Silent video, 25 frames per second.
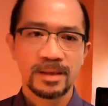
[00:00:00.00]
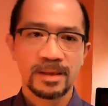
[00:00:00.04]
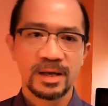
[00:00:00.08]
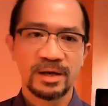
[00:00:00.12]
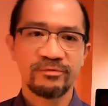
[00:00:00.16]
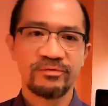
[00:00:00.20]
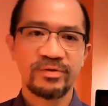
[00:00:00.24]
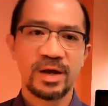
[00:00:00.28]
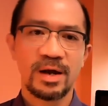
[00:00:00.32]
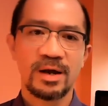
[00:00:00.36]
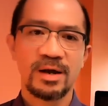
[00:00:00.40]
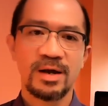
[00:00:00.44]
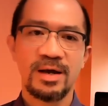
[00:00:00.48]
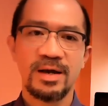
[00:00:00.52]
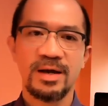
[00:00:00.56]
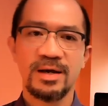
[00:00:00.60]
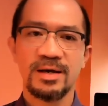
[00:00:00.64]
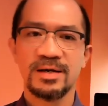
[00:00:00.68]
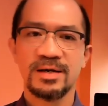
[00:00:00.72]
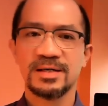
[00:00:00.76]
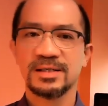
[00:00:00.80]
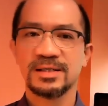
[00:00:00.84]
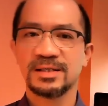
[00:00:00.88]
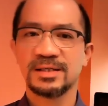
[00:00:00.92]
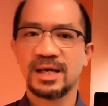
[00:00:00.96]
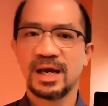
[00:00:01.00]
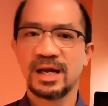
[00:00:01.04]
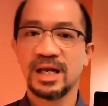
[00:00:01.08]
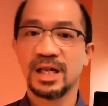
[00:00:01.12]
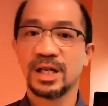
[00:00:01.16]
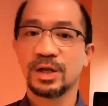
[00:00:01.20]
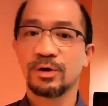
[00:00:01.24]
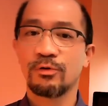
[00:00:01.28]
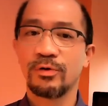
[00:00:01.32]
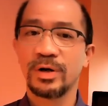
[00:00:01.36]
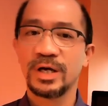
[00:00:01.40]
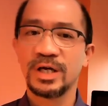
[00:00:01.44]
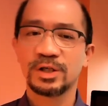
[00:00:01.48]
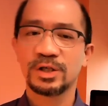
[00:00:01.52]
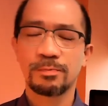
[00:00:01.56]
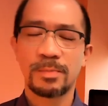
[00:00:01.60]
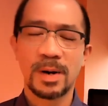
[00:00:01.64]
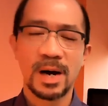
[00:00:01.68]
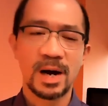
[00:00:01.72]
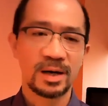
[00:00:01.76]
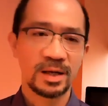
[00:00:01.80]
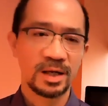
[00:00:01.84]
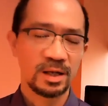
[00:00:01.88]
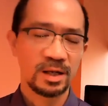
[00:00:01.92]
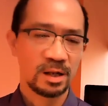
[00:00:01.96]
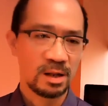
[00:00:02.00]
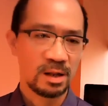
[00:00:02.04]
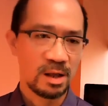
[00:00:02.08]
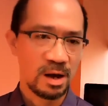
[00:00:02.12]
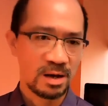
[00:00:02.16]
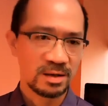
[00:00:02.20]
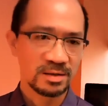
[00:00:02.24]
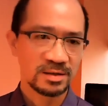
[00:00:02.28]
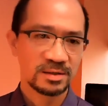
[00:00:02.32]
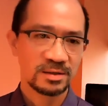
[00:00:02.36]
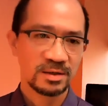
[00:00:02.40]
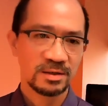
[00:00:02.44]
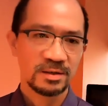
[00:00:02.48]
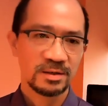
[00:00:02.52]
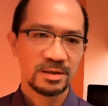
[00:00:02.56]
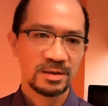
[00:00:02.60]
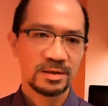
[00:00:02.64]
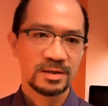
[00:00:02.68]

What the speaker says: if there is an increased body loss,